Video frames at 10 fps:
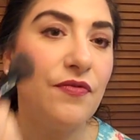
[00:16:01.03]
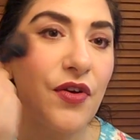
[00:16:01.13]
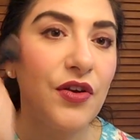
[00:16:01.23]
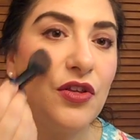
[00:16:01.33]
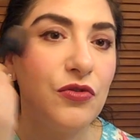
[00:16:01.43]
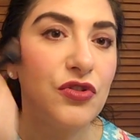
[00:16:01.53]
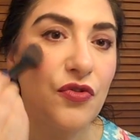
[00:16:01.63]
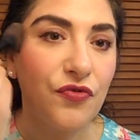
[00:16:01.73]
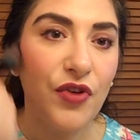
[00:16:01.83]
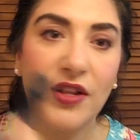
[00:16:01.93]
and very
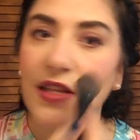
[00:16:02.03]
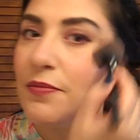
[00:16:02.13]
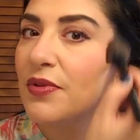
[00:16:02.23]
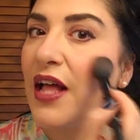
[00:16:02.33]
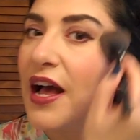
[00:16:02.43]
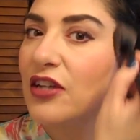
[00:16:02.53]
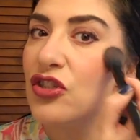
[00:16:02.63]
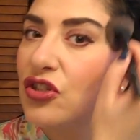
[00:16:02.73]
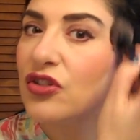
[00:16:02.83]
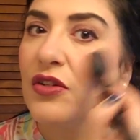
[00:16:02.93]
user-friendly
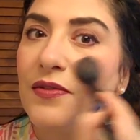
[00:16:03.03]
blush.